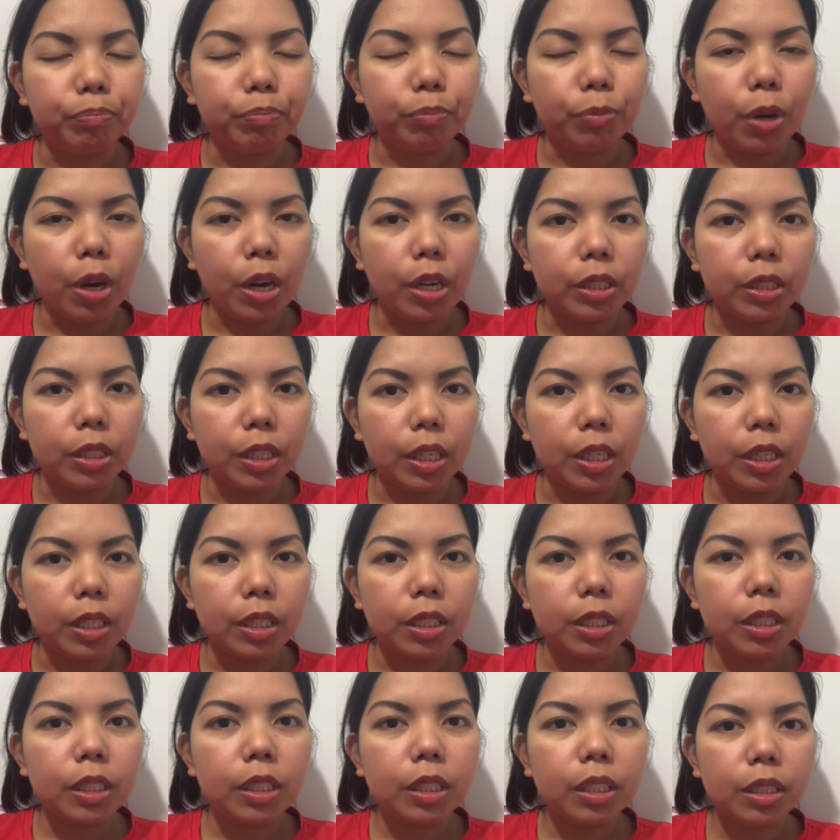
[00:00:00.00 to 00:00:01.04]

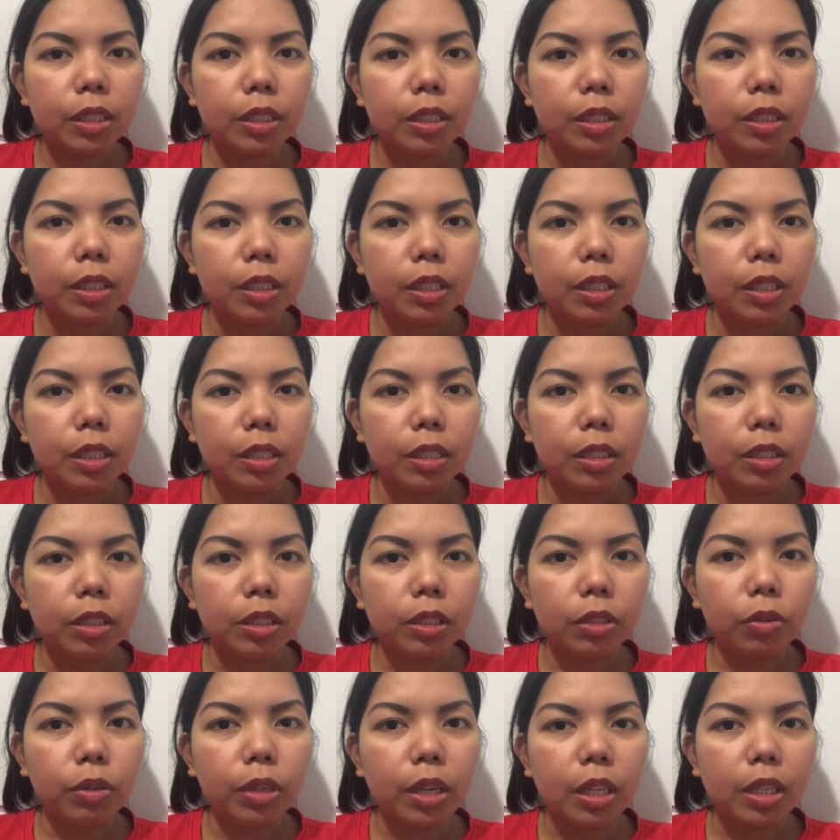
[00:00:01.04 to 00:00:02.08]
process,
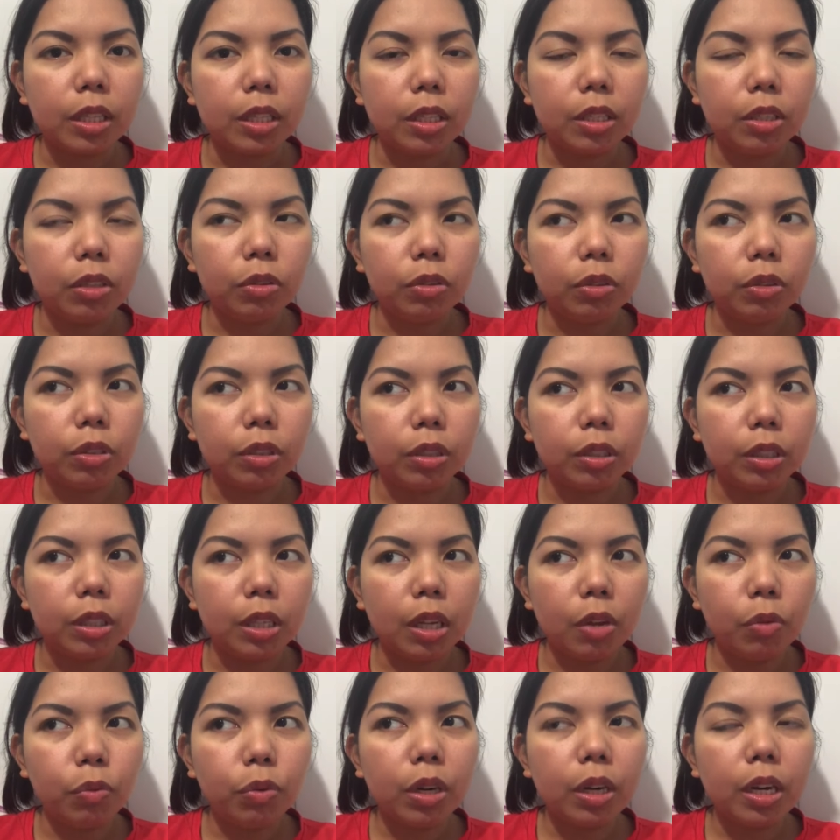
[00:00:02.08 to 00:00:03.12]
so that
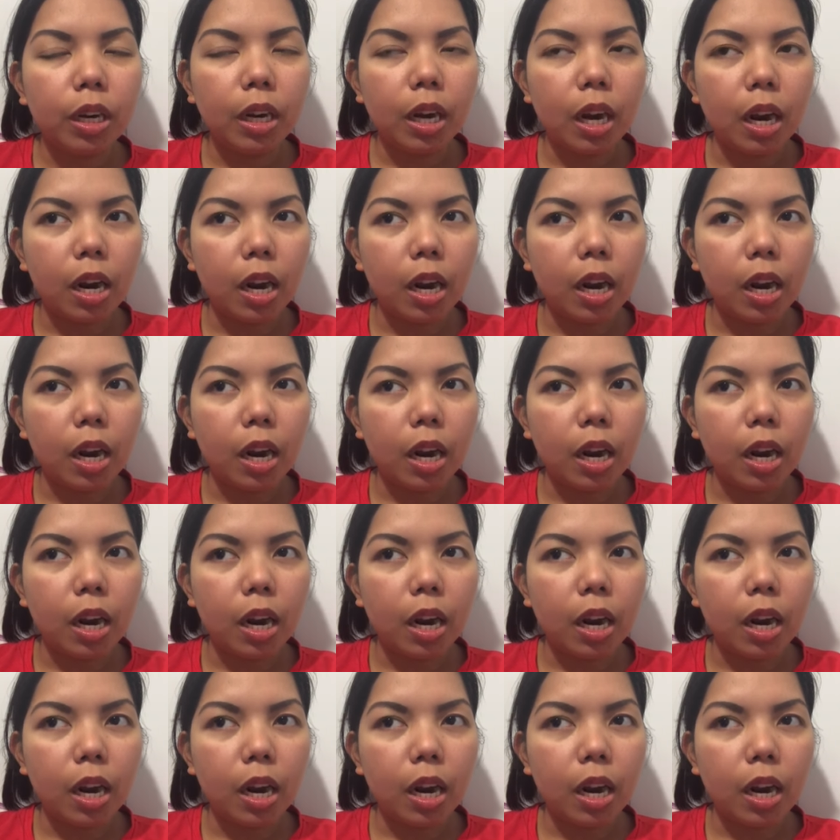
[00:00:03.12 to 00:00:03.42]
they will